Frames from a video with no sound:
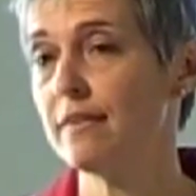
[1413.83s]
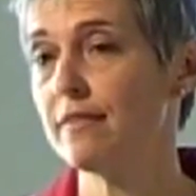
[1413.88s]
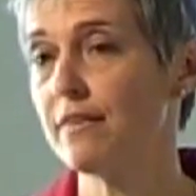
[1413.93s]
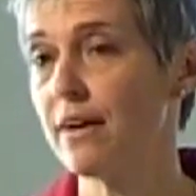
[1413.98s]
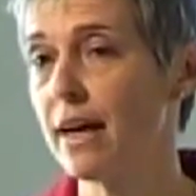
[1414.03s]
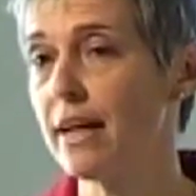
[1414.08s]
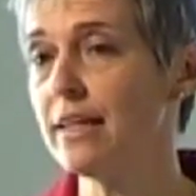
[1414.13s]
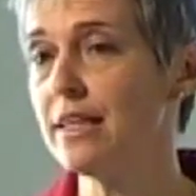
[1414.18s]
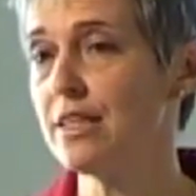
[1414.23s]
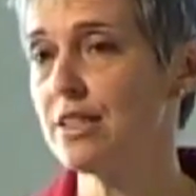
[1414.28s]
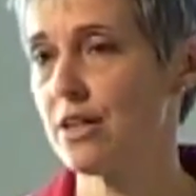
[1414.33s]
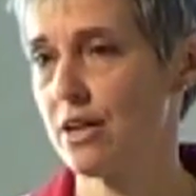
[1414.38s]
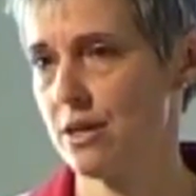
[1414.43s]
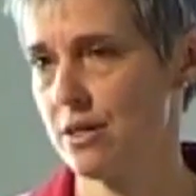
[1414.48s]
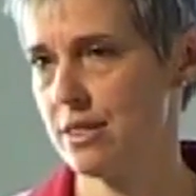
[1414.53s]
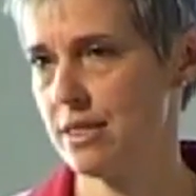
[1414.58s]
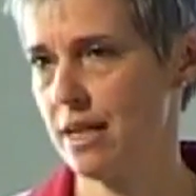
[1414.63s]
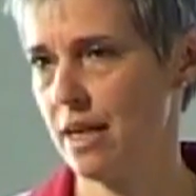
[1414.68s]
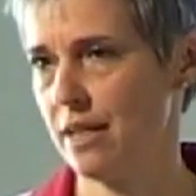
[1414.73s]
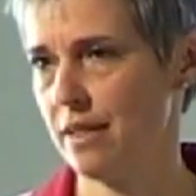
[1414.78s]
find
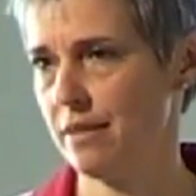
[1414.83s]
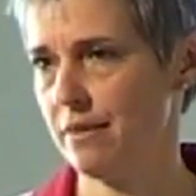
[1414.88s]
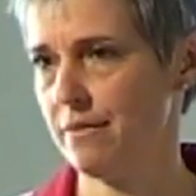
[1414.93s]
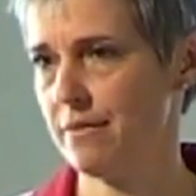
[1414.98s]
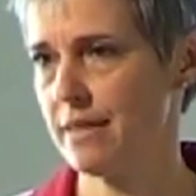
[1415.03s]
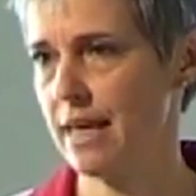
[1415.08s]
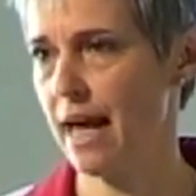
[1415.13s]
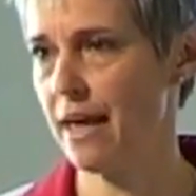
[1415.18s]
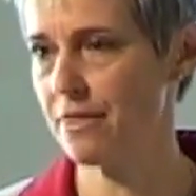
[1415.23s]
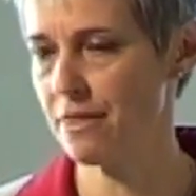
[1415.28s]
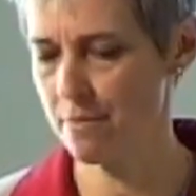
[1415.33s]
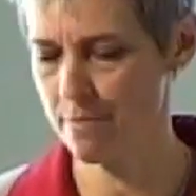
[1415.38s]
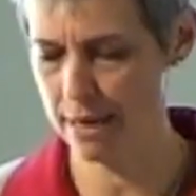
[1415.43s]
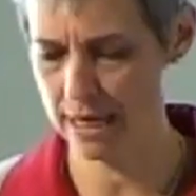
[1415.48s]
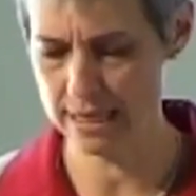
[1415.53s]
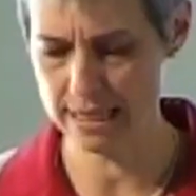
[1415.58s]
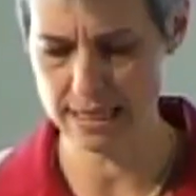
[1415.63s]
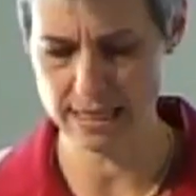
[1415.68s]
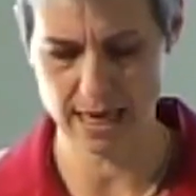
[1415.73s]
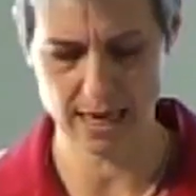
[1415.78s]
ourselves at the
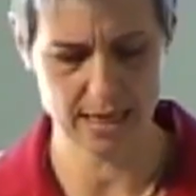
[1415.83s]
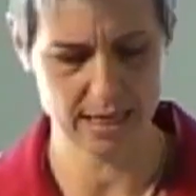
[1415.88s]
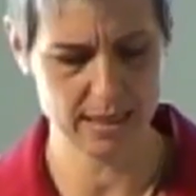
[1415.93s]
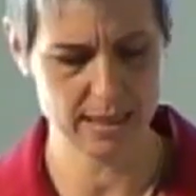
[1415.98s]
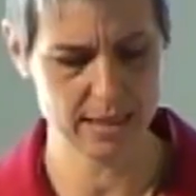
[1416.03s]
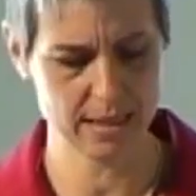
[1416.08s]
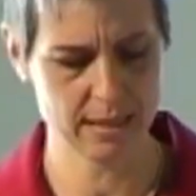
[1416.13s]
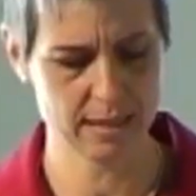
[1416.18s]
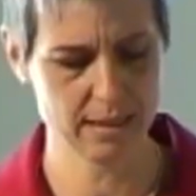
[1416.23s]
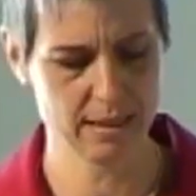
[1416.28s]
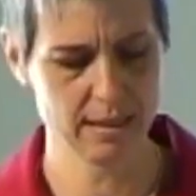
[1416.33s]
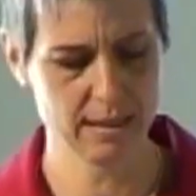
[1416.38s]
bedside